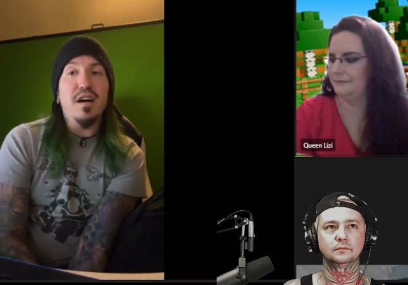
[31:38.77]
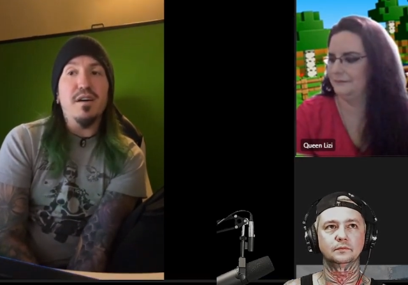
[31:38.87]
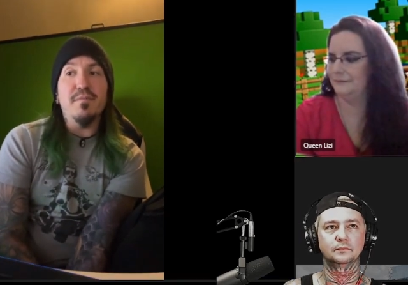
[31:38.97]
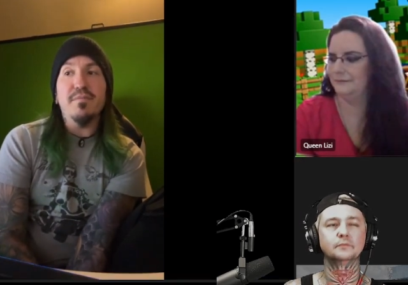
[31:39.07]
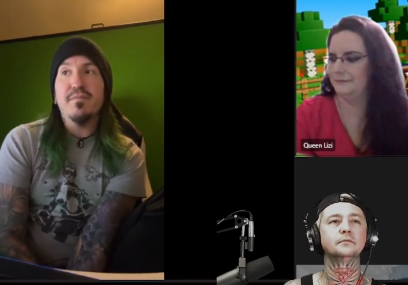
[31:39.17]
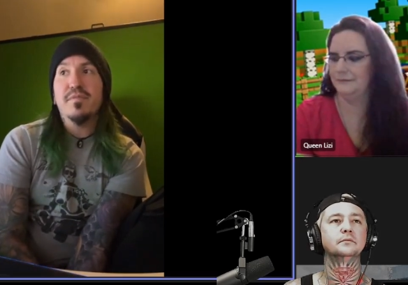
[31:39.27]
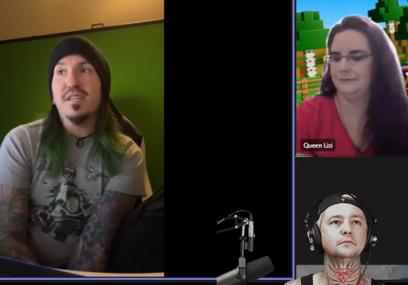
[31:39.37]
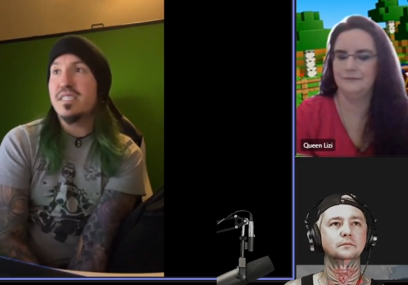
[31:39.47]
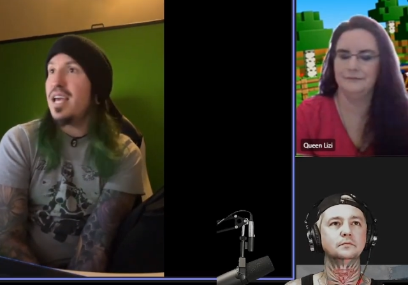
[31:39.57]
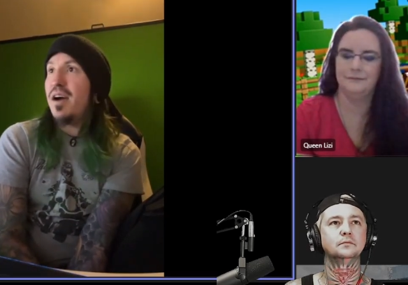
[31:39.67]
Speaker 1: Um,
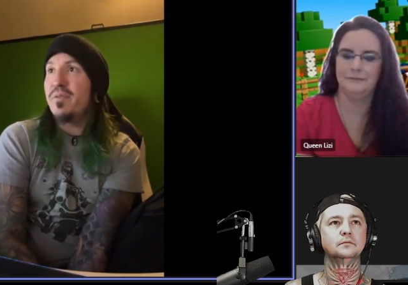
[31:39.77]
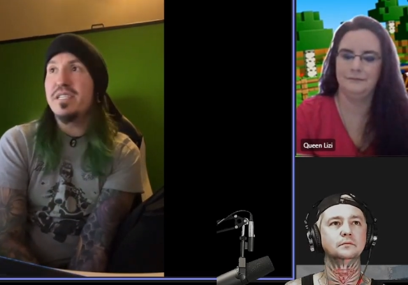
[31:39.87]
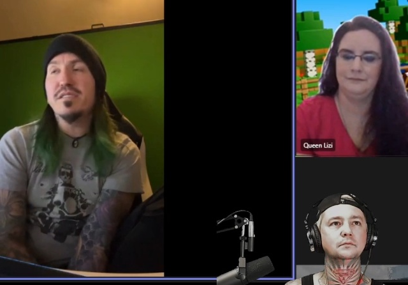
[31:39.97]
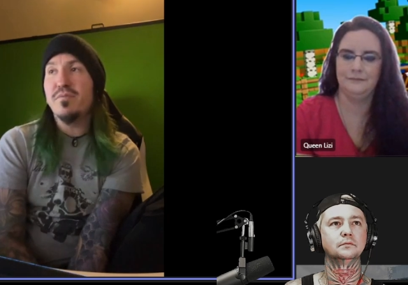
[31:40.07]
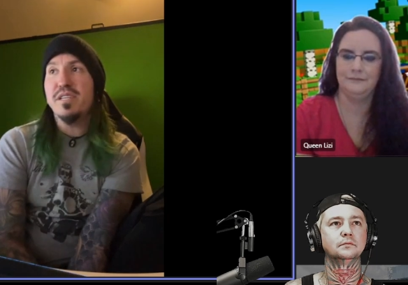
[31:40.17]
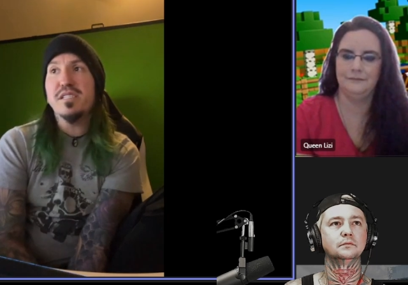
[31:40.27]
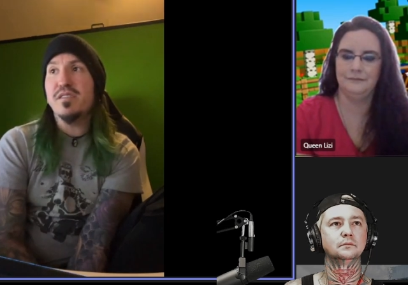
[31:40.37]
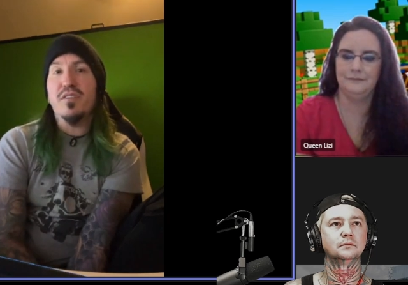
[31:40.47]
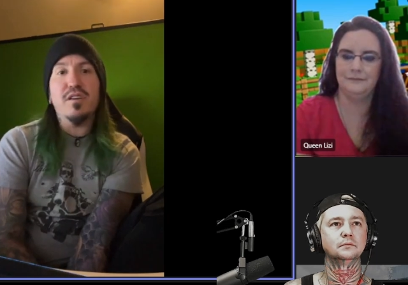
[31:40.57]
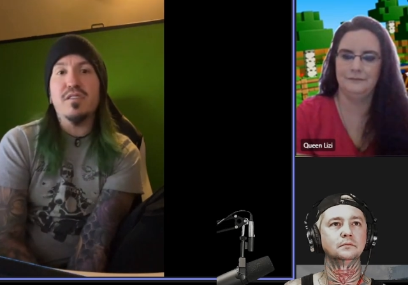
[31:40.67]
because yeah, we we
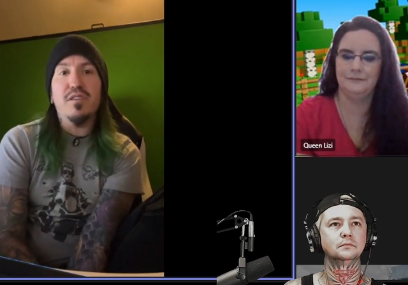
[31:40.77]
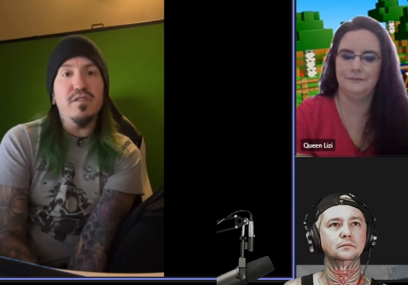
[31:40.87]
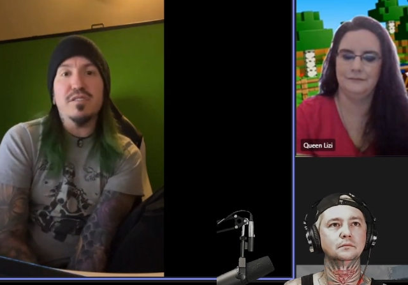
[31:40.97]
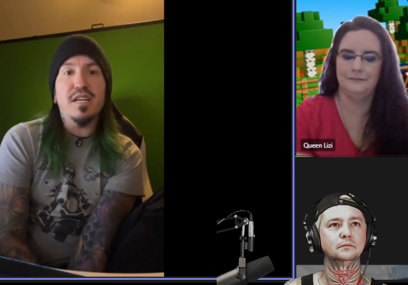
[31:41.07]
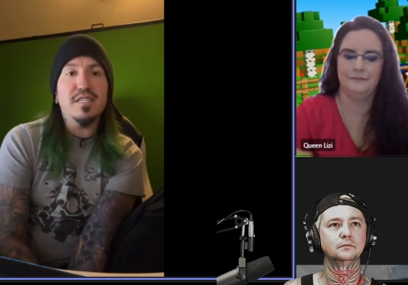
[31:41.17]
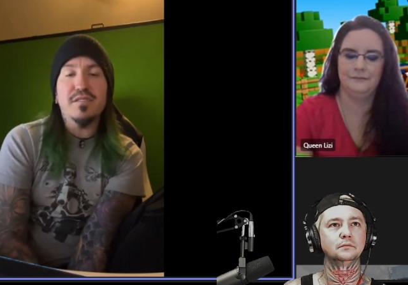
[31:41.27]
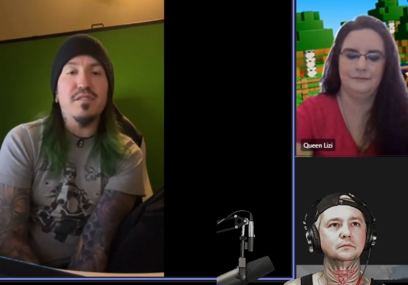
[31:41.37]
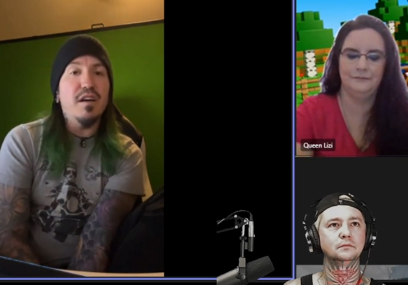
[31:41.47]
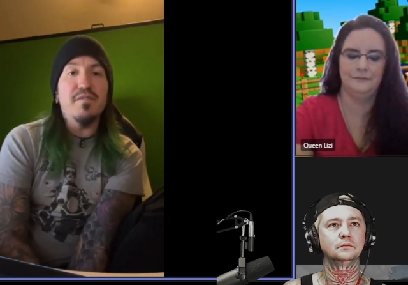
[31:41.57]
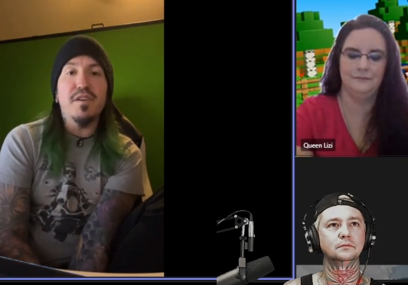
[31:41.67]
still are close. I
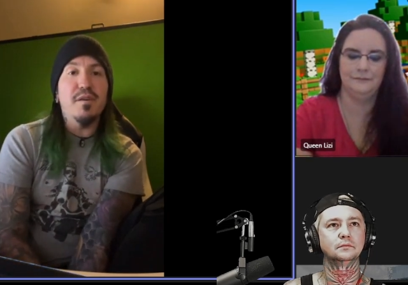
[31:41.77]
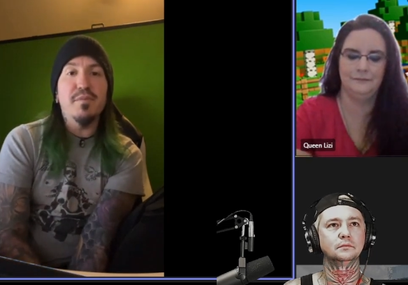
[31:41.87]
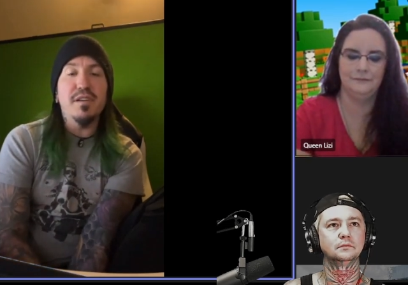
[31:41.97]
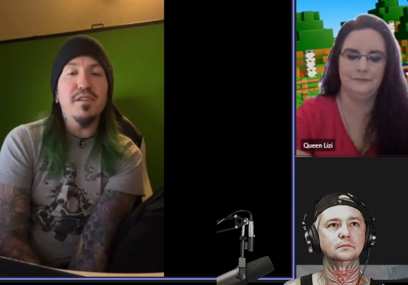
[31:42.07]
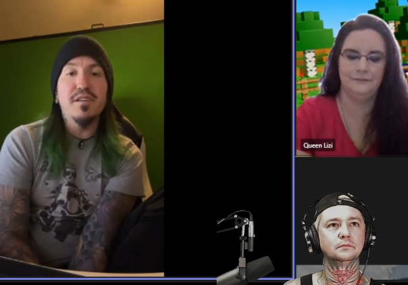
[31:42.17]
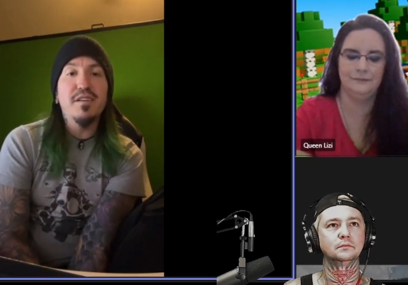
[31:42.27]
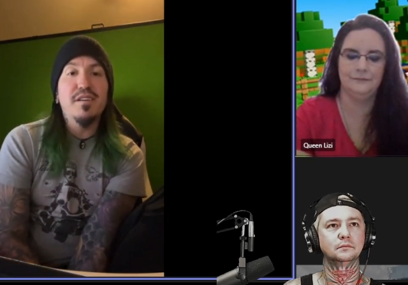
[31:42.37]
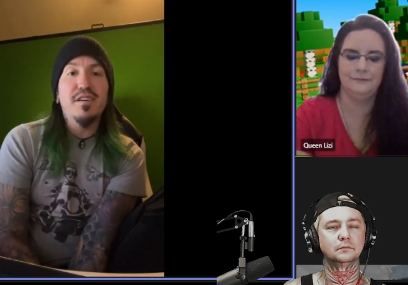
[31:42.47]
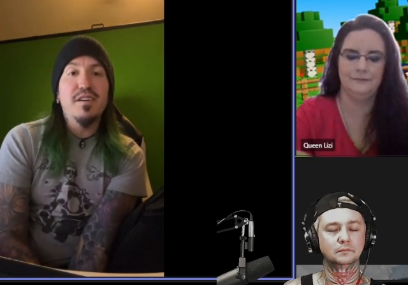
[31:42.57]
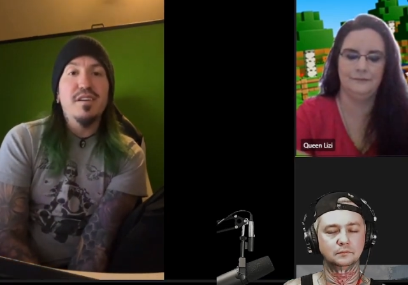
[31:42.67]
still love him, and
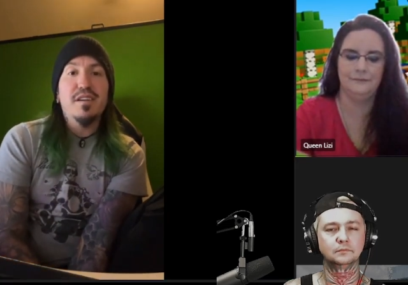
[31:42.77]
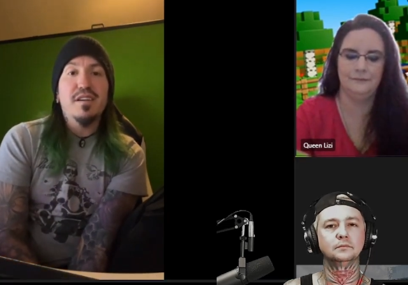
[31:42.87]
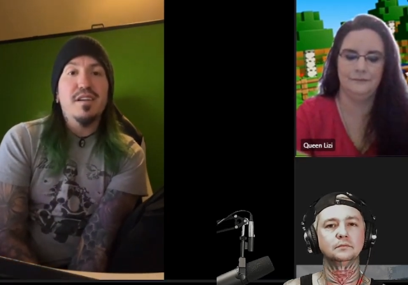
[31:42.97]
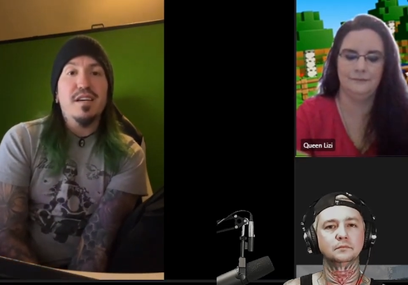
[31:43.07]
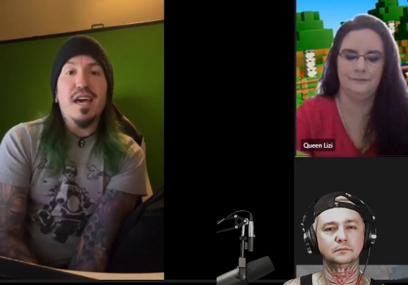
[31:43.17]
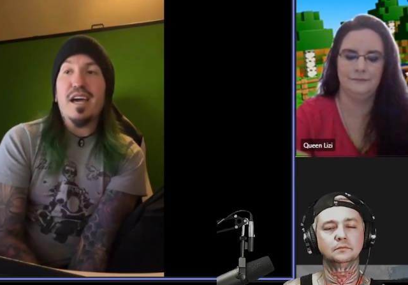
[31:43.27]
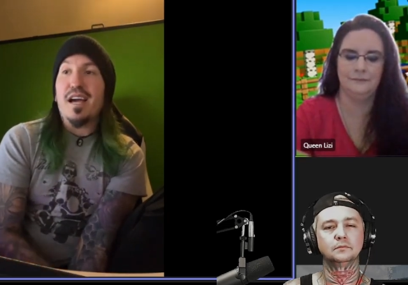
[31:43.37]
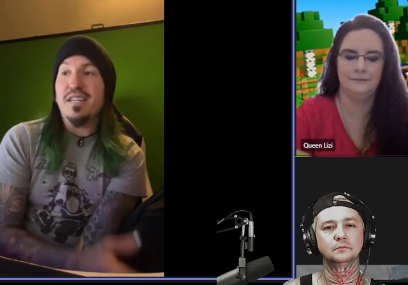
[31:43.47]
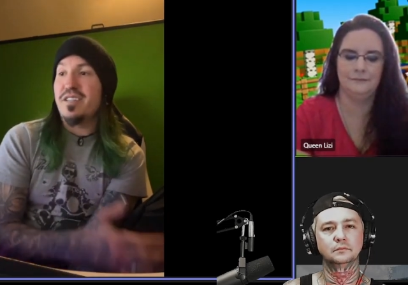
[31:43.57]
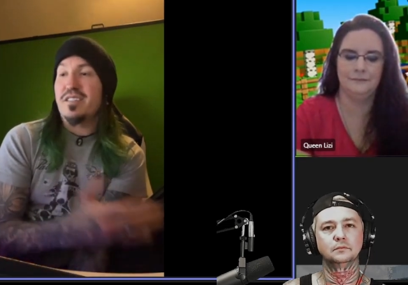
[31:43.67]

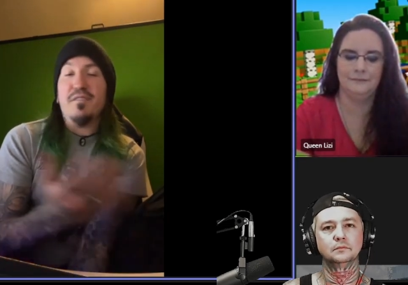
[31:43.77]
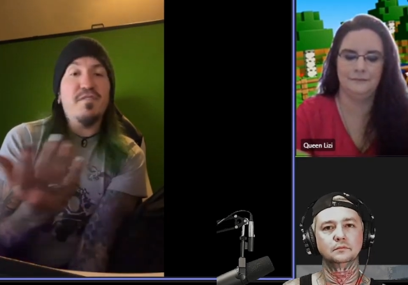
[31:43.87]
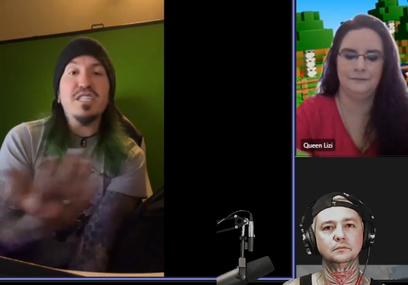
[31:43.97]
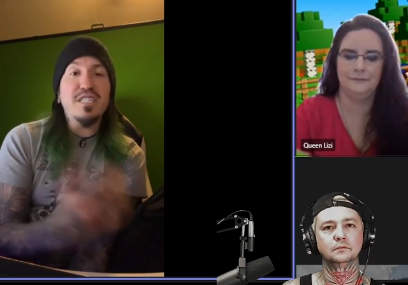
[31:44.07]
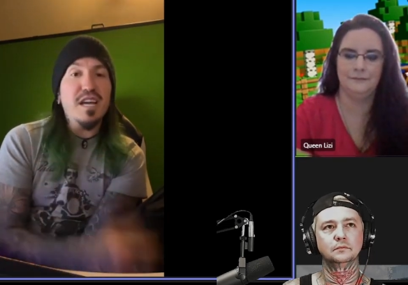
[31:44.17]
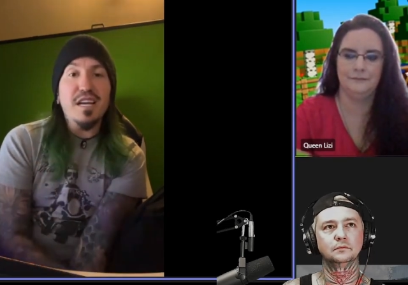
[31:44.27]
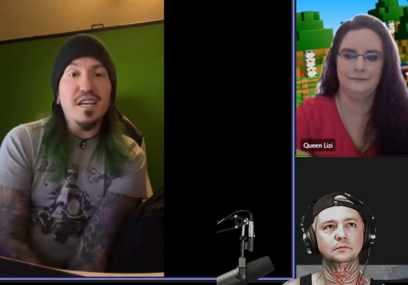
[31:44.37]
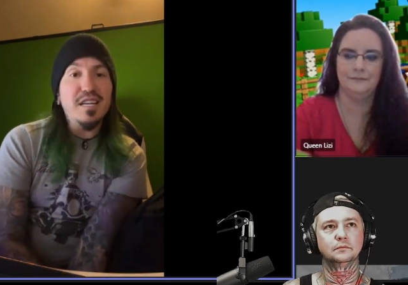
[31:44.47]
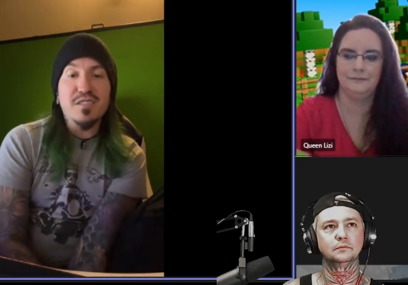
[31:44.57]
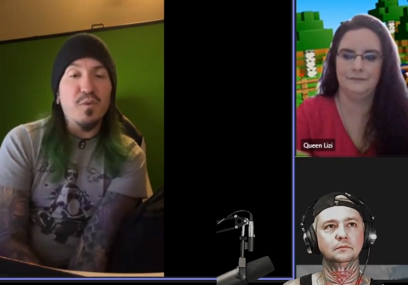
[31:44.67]
heck, I just
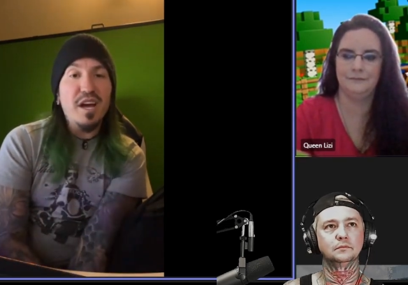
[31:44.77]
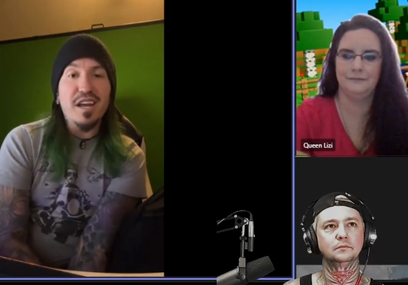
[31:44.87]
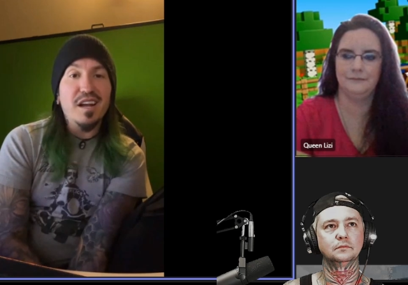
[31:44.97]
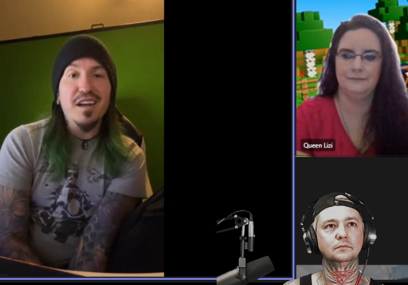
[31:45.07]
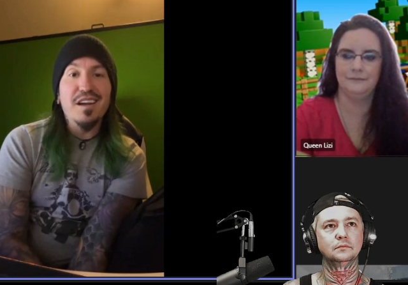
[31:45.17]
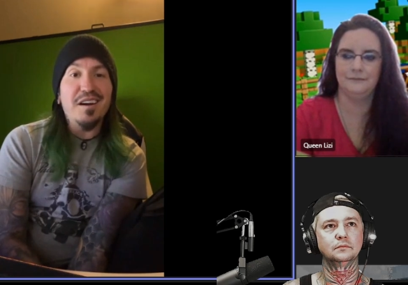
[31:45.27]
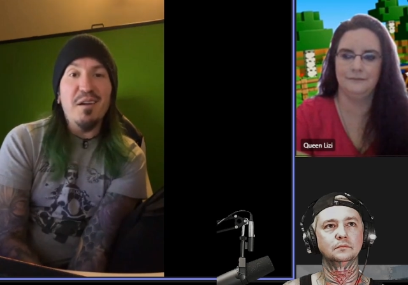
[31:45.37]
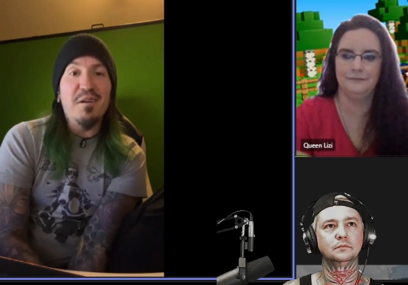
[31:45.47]
officiated his wedding.